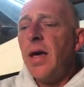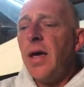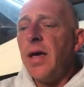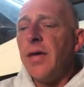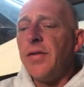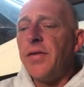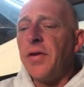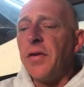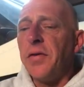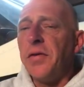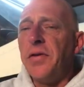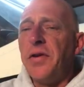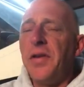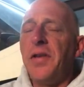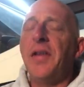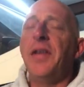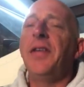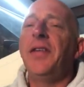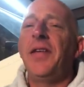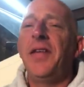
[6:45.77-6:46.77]
And so,
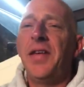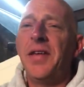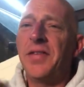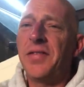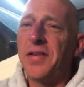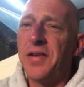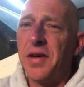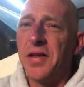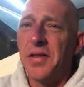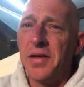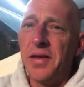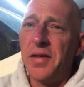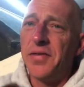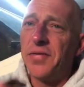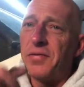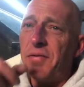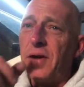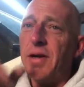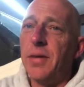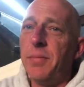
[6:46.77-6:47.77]
incidentally,
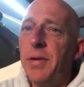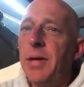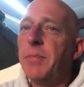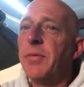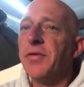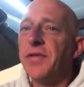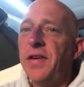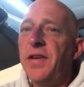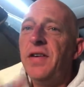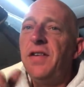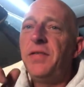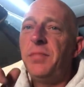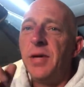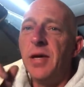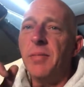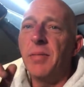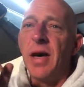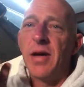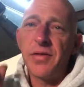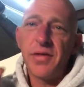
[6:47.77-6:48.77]
it's funny, people tease
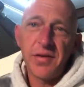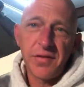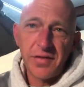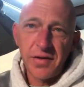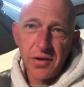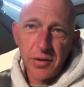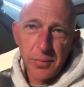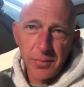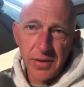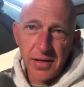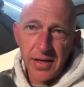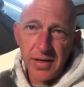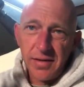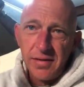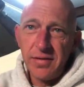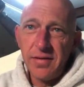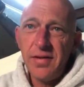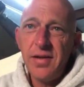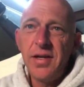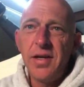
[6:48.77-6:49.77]
me about this
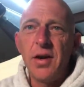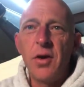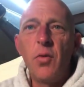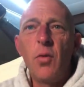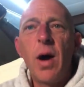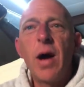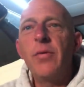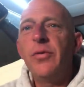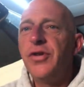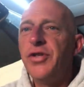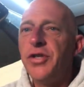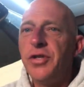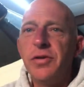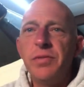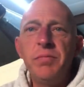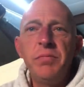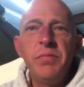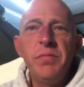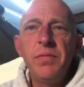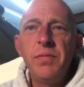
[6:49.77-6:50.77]
airplane. You know, why would
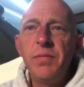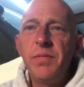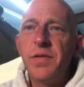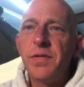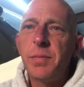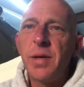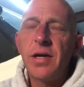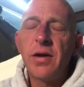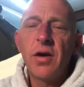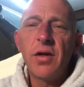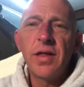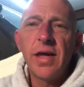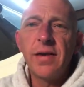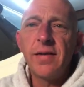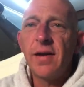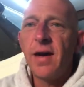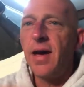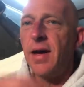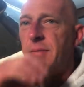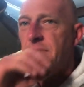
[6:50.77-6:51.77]
you spend all that
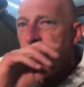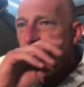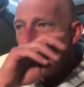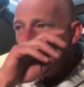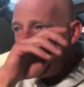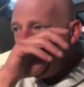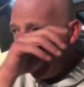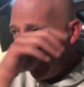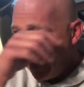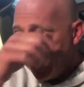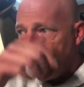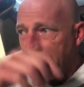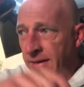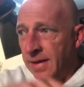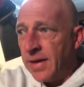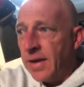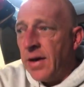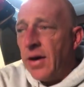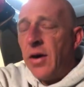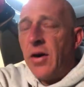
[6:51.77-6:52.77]
time and money
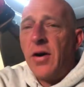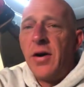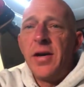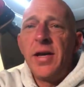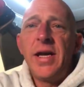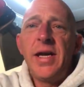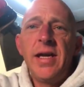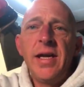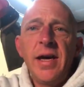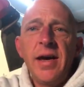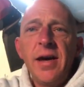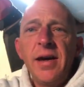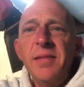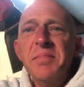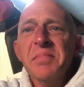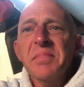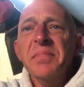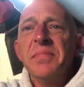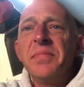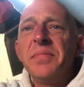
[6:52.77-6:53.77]
on a
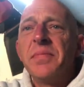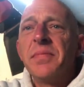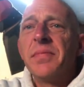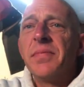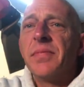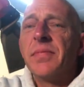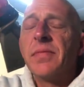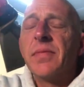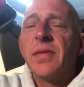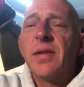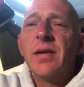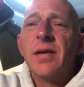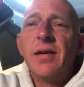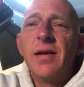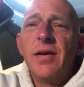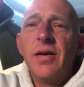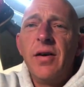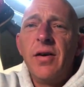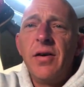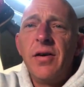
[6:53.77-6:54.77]

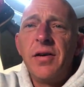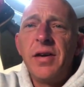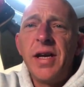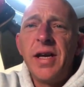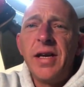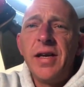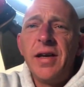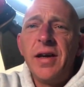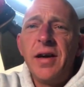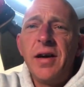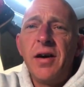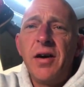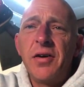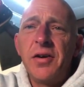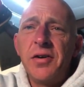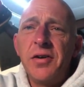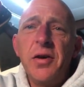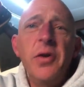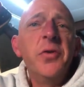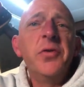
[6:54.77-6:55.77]

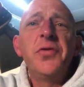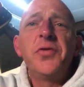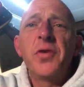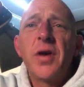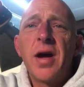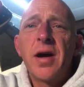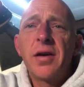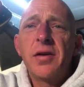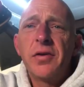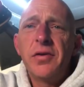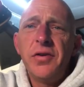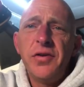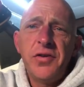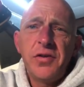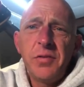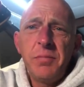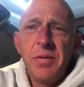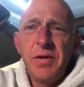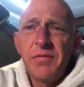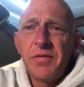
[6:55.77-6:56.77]
nose dragger? You
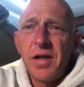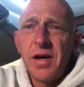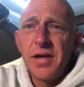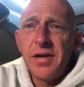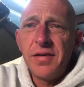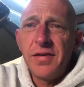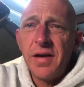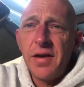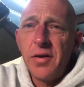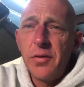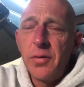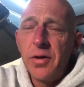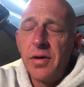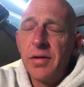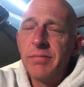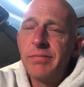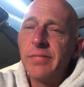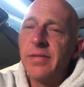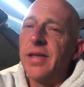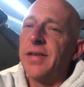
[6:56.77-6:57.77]
should be flying a
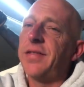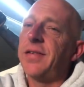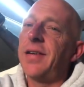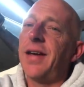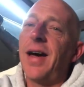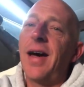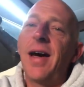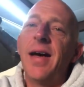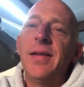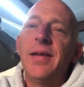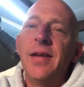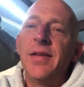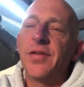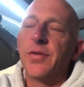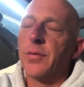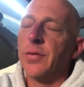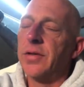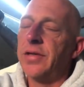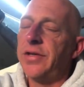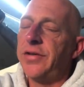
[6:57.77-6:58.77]
tailwheel. Listen, it's
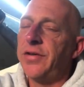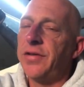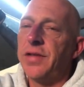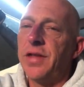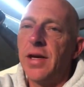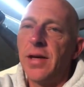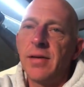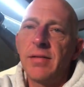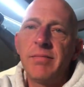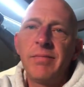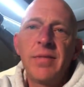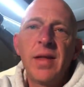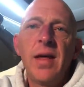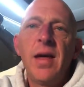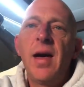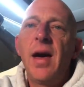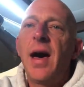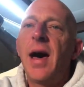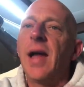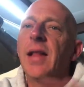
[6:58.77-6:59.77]
a religion thing.
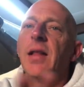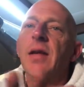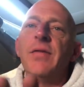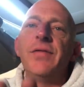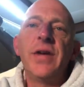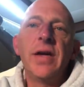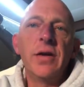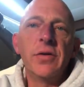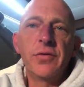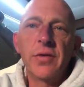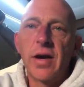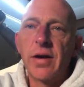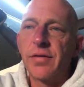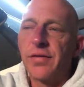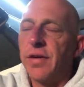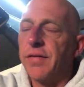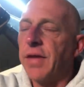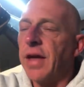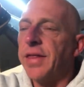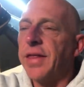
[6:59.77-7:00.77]
I love tail
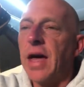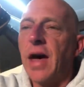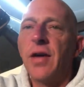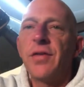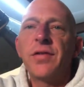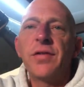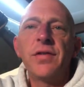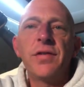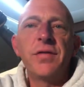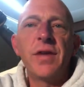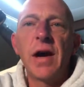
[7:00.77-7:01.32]
draggers. I've got thousands